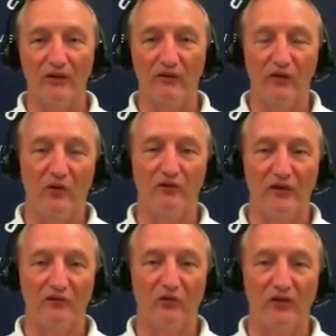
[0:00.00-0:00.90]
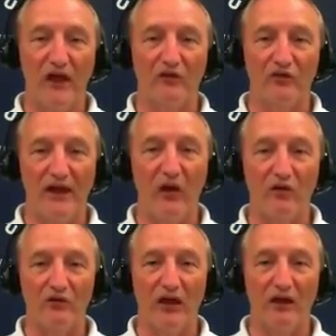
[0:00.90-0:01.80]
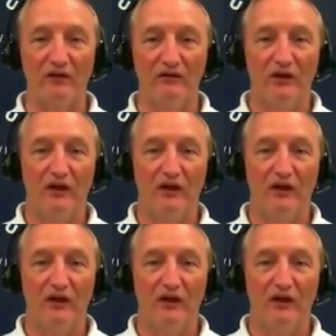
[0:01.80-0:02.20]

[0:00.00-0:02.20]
that's only several thousand hours out of